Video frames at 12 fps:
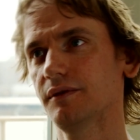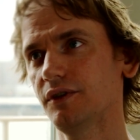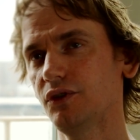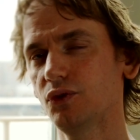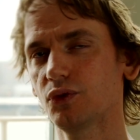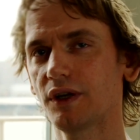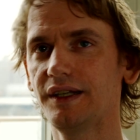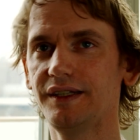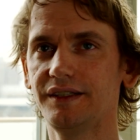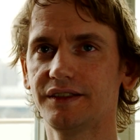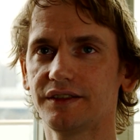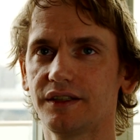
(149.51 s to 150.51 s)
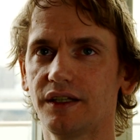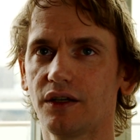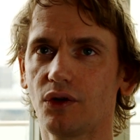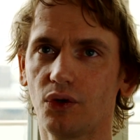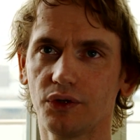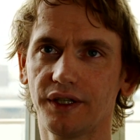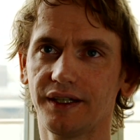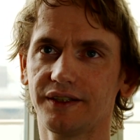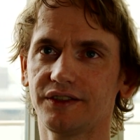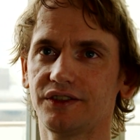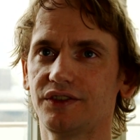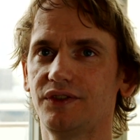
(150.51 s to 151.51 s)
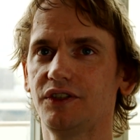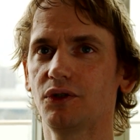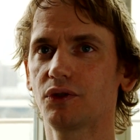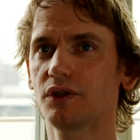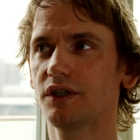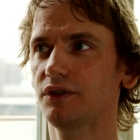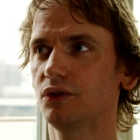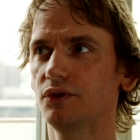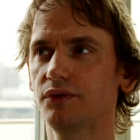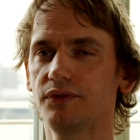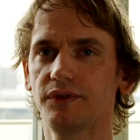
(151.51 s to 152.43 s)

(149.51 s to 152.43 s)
new released codecs, with all kind of